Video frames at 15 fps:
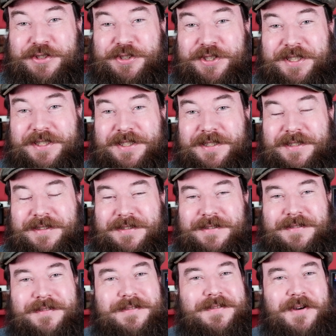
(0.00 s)
Nishika.
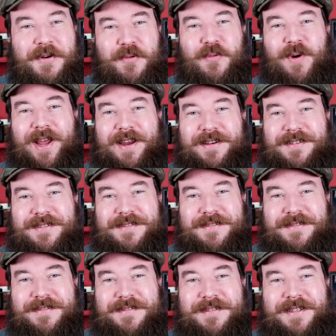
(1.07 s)
Oh wait,
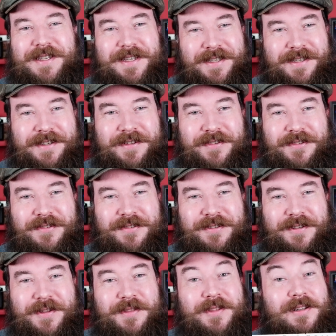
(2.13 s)
he is.